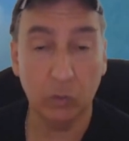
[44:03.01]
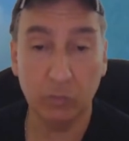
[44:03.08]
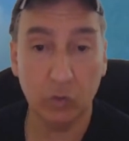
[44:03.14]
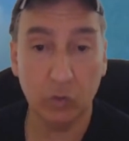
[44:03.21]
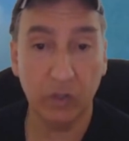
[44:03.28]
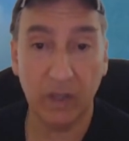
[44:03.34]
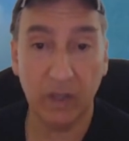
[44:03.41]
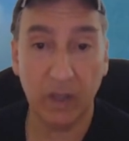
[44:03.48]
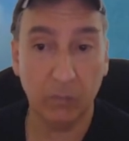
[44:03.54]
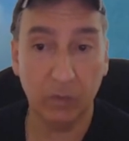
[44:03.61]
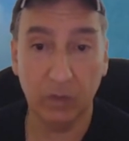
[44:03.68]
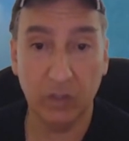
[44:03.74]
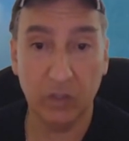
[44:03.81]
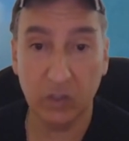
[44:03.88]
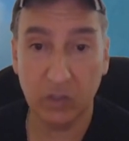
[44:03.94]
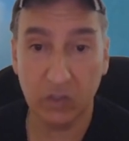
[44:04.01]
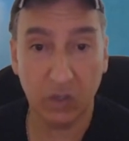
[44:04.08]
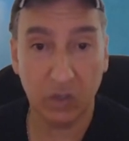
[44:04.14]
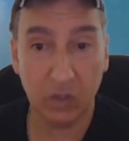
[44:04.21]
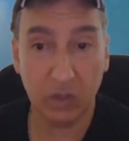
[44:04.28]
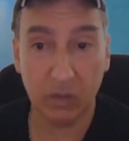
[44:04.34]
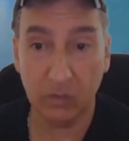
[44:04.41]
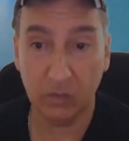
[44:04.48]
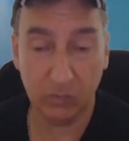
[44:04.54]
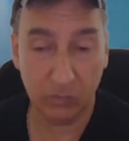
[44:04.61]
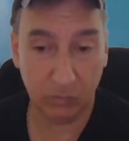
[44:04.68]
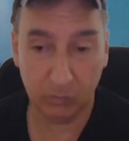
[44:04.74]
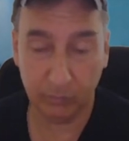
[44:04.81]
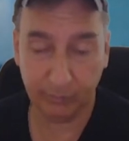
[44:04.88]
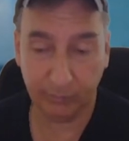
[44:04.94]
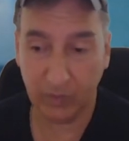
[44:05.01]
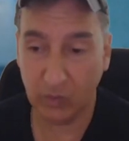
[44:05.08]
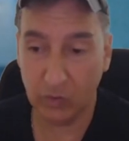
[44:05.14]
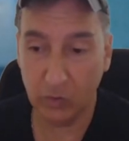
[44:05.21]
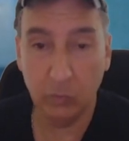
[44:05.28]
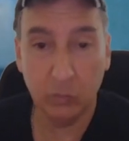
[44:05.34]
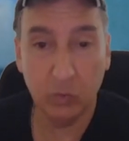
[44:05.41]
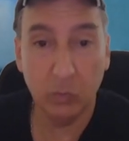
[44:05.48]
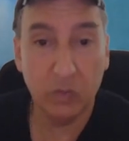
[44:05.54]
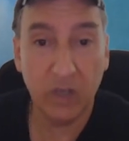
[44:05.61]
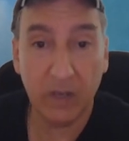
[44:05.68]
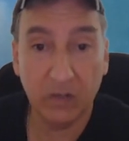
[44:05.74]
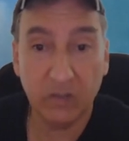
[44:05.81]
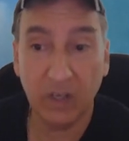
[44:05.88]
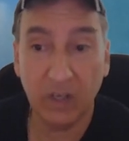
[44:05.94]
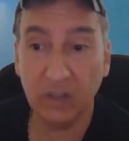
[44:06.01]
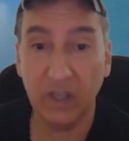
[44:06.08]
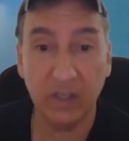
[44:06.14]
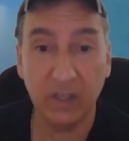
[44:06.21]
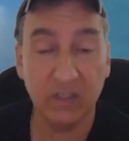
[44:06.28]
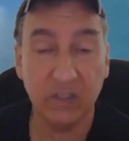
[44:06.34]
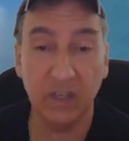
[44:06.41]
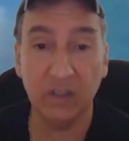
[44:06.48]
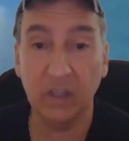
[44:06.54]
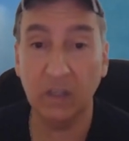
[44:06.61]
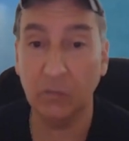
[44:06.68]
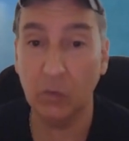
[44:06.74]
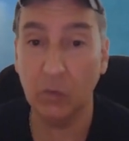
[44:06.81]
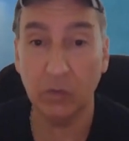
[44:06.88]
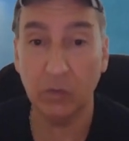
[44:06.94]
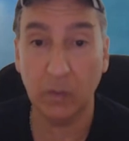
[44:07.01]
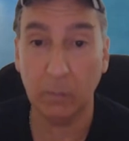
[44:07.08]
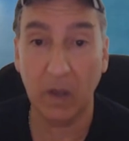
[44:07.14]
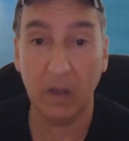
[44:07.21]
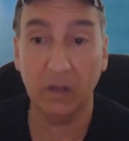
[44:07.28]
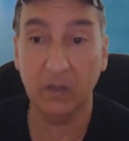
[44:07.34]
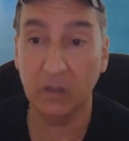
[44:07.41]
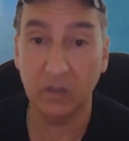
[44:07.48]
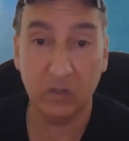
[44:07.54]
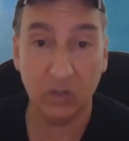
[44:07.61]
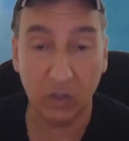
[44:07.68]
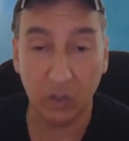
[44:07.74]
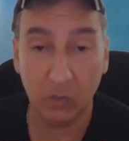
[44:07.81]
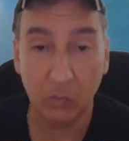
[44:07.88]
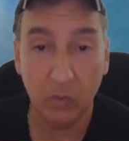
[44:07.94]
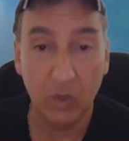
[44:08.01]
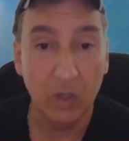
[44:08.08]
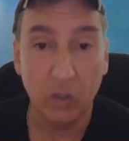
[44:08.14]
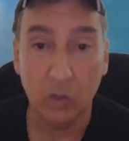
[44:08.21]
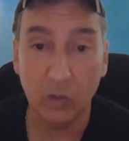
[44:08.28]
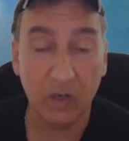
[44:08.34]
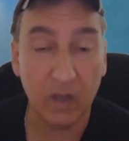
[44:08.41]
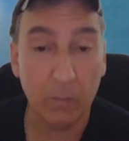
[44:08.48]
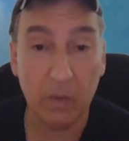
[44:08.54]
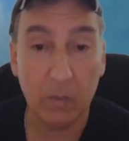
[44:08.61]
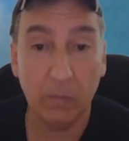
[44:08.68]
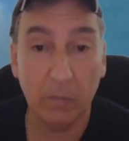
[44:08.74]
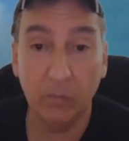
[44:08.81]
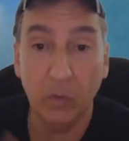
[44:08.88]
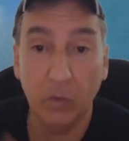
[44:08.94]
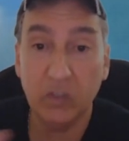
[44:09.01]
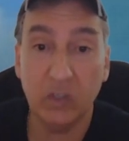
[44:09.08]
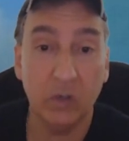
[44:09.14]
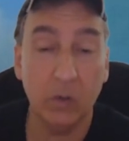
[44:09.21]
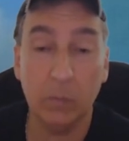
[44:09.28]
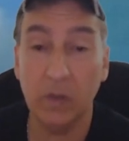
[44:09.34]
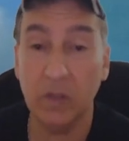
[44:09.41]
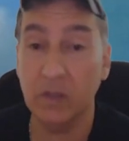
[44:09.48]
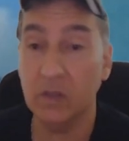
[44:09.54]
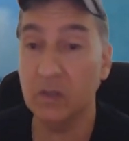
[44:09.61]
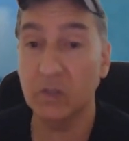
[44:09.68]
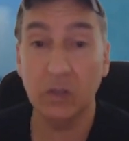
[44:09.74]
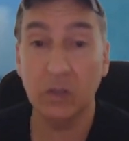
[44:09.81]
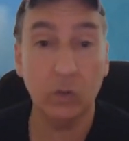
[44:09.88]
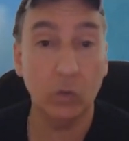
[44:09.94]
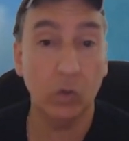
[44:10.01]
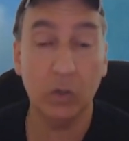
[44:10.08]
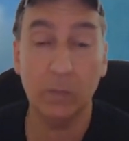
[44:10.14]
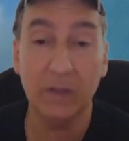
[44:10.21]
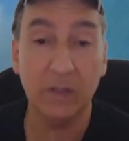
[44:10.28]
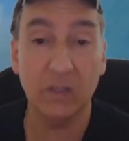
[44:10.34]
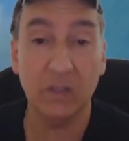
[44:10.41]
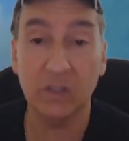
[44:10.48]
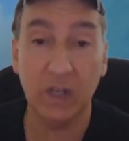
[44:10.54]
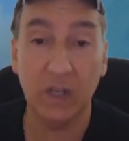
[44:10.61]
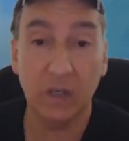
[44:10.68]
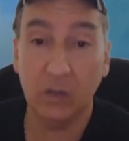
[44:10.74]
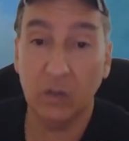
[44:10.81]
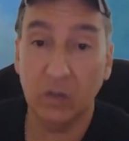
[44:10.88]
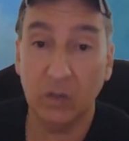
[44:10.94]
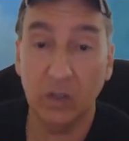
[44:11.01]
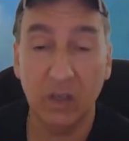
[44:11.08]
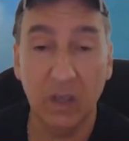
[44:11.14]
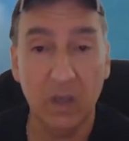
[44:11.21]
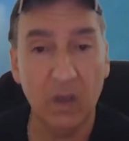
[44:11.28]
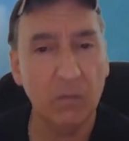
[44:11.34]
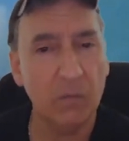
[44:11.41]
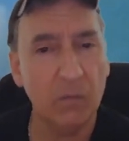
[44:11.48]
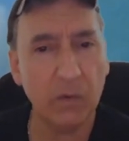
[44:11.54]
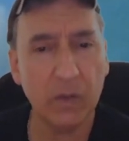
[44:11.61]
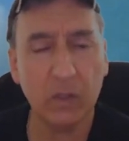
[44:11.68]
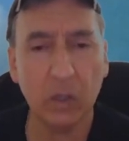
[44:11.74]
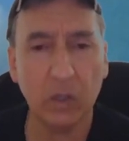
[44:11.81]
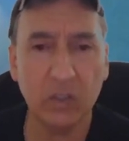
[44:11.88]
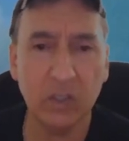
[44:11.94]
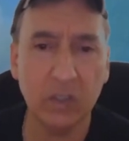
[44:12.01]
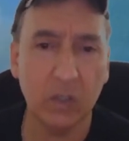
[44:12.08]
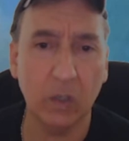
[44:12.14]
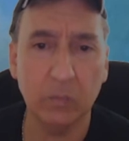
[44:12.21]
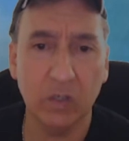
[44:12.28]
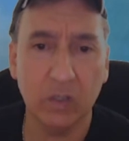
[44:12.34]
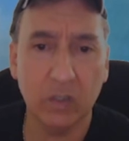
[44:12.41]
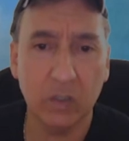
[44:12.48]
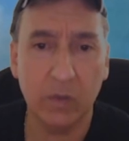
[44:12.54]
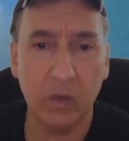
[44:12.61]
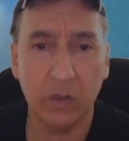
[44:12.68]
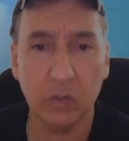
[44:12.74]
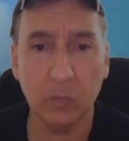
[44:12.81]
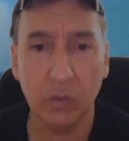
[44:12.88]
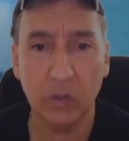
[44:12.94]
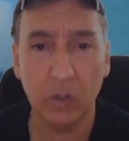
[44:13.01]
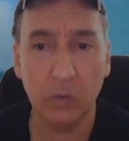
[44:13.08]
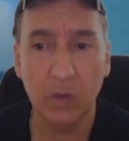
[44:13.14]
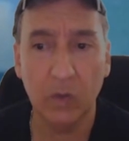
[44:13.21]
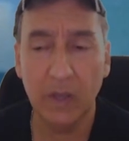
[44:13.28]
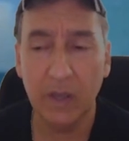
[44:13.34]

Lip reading: I'm sure they have religious YouTube channels out there, and the same thing if you're into politics. You're gonna have people voicing their opinions and talking about this, that, and the other thing. Very touchy subjects, to be honest with you.